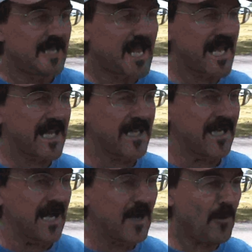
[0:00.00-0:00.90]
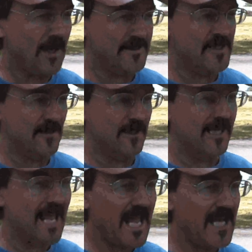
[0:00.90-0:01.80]
Dang, I want some of
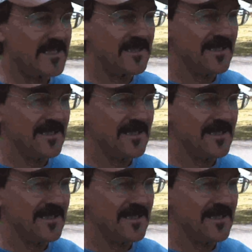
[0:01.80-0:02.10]
that!